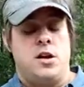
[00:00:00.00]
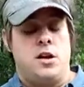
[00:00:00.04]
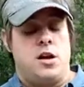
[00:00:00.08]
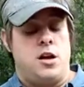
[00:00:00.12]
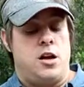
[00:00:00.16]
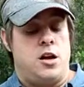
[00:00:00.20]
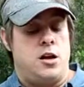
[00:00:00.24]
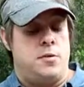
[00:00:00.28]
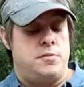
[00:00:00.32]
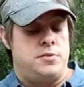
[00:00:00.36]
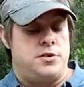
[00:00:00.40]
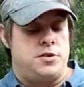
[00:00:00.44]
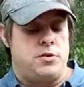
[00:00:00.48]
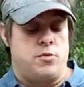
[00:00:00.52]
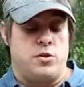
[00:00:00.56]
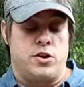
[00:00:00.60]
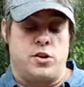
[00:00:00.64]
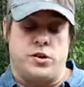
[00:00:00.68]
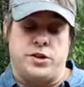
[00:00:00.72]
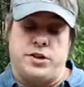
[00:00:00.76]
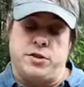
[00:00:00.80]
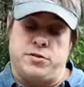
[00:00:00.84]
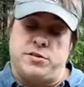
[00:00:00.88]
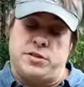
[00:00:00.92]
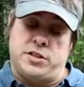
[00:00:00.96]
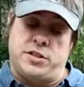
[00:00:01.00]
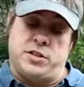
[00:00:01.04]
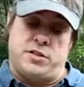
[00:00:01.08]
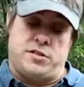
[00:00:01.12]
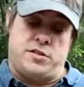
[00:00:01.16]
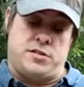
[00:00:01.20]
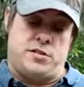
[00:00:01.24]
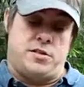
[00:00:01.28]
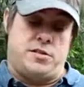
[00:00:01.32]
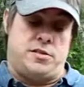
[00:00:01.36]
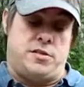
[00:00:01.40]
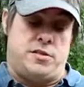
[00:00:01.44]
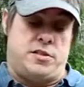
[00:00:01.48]
So we're going to use
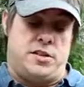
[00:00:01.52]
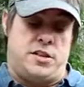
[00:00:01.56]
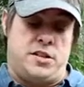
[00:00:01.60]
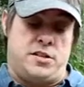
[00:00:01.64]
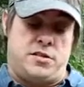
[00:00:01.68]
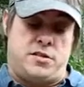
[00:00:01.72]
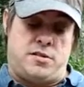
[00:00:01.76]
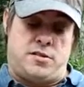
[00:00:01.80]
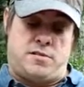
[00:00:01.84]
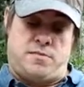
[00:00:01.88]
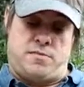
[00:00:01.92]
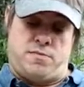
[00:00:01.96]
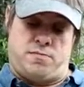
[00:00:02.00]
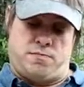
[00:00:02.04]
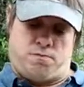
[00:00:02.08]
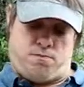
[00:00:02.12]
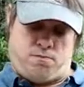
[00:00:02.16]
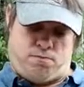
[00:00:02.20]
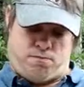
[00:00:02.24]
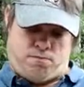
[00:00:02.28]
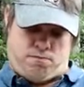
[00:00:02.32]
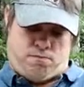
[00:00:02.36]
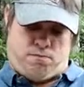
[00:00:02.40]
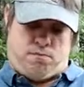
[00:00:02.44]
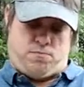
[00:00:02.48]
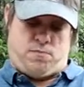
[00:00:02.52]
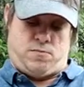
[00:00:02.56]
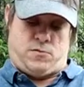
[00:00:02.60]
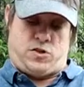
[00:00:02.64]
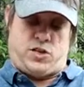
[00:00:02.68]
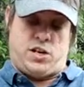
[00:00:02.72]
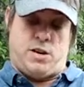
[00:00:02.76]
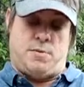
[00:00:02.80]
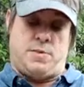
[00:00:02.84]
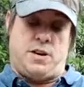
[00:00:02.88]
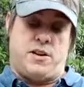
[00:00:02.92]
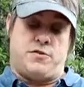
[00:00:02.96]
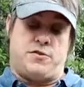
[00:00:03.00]
this
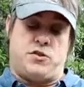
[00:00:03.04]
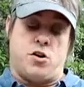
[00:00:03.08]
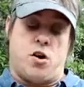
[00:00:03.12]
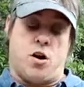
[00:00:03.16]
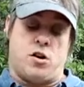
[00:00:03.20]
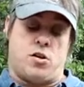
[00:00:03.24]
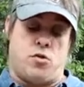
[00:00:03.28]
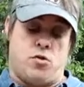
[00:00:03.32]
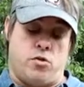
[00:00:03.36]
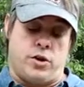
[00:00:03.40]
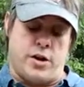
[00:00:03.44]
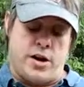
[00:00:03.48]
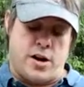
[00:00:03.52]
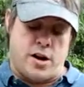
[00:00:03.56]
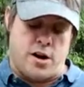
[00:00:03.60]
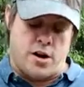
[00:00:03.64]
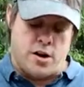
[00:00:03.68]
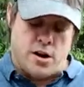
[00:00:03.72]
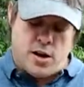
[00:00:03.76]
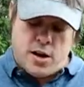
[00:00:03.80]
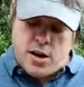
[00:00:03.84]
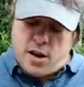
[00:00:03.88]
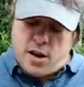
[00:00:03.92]
chimney of charcoal here.